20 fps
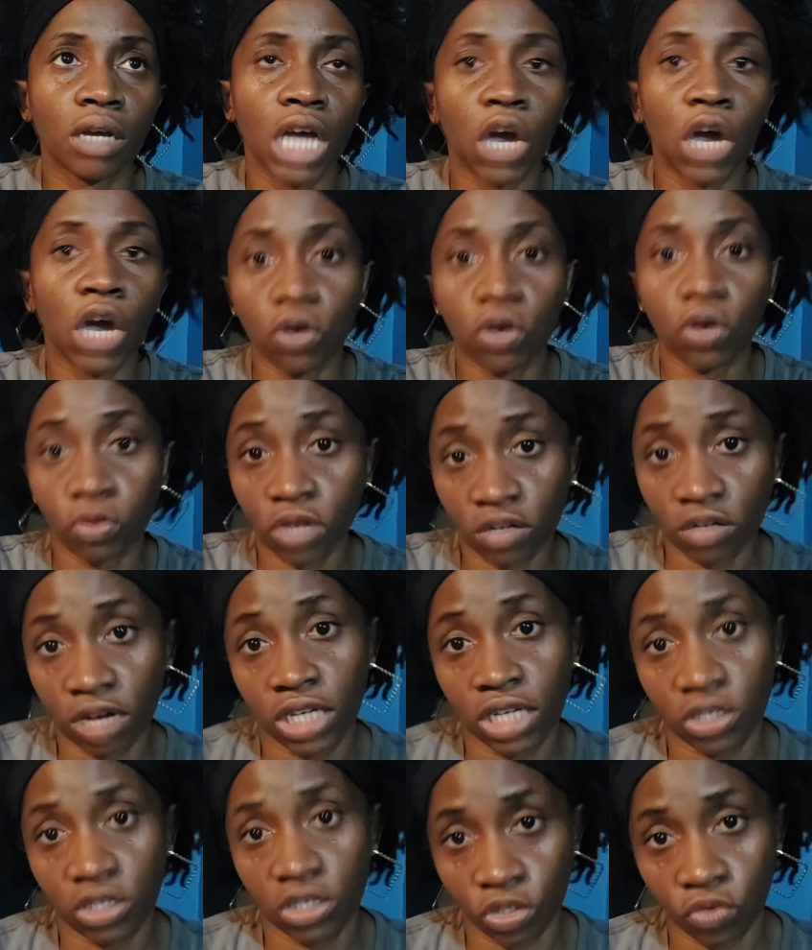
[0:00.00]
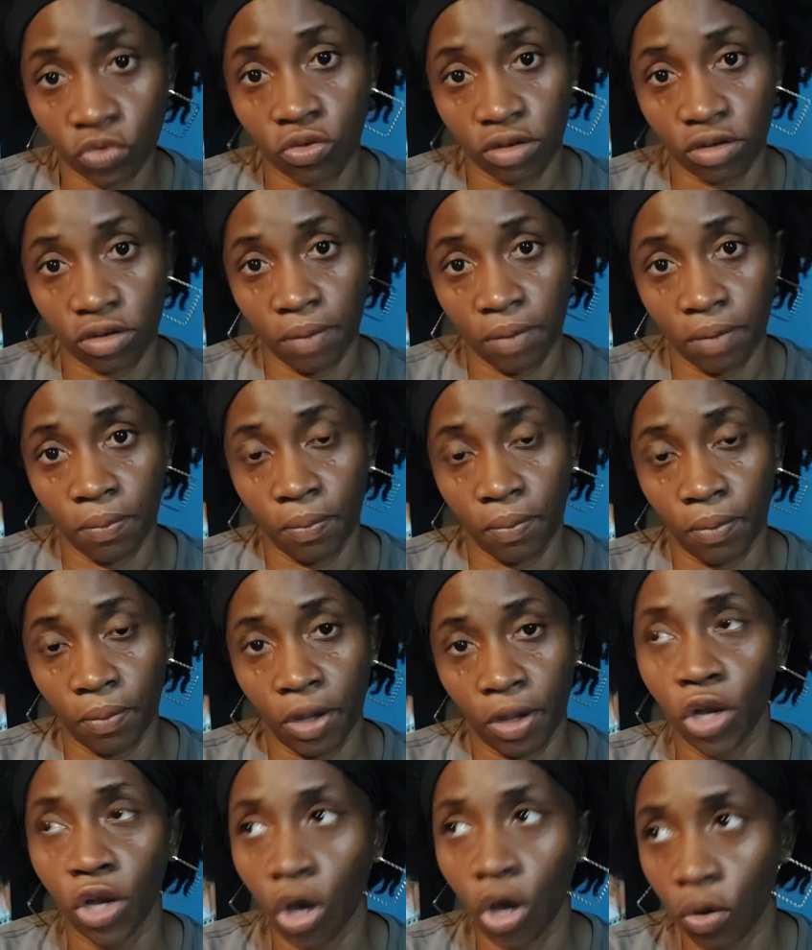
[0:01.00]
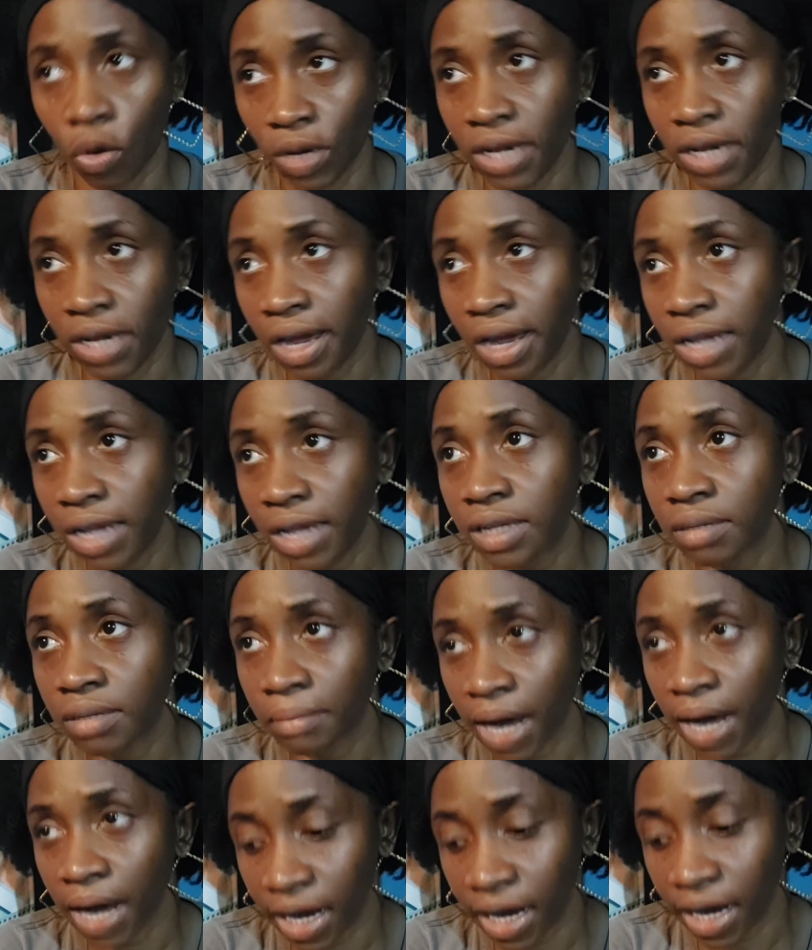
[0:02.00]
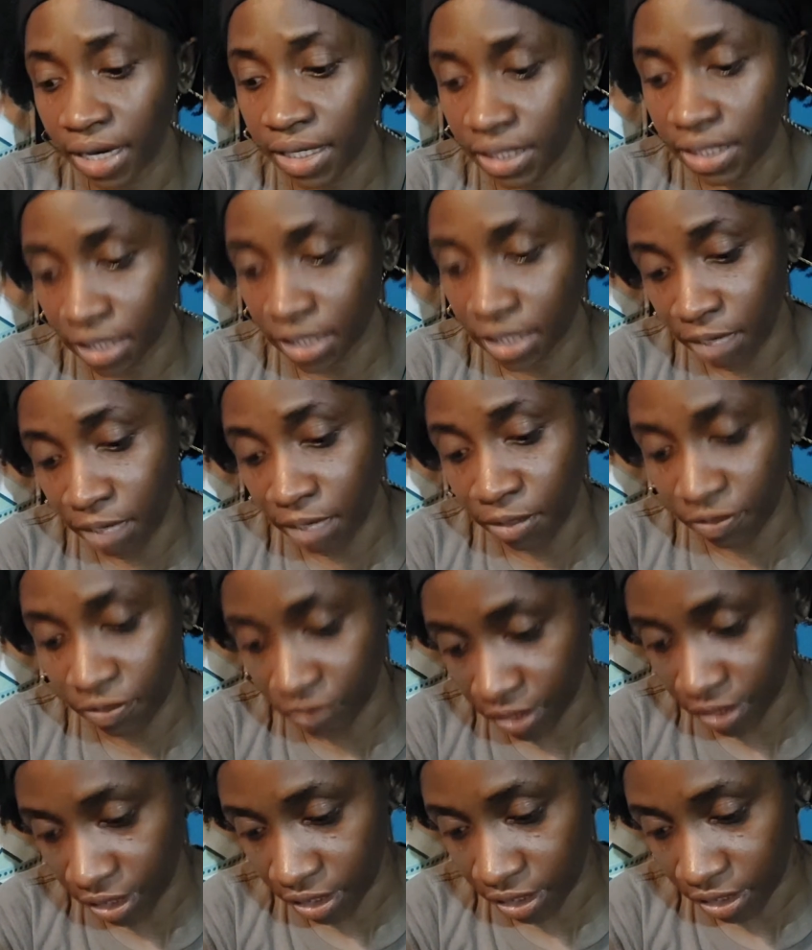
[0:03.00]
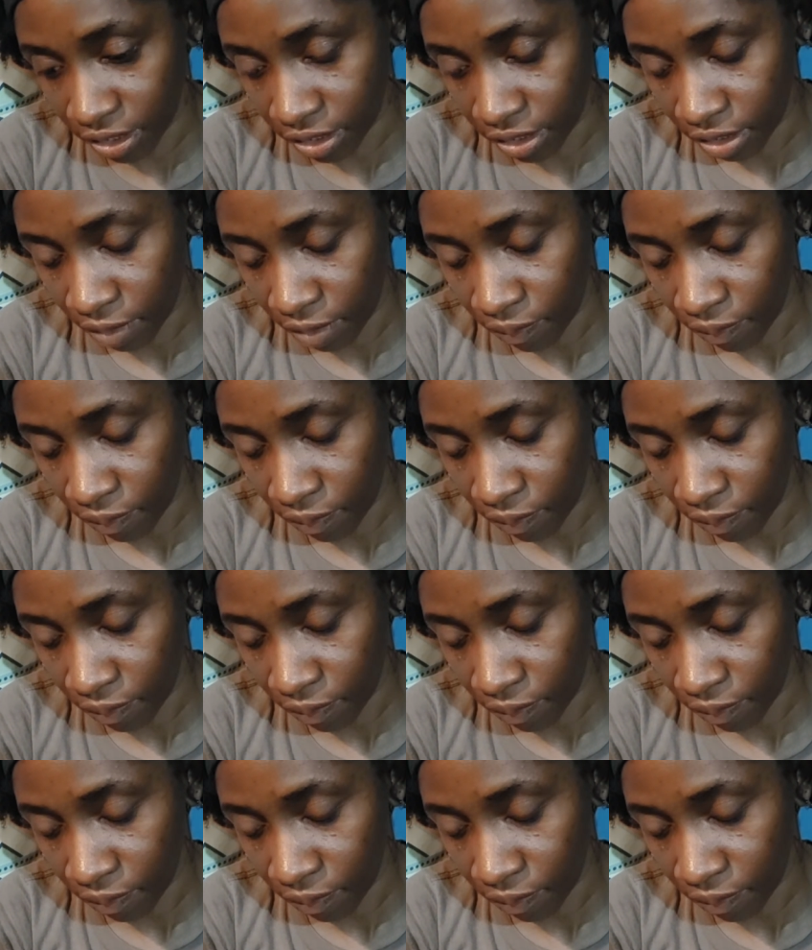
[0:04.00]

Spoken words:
you can write a story. Now, here is my disclaimer for this.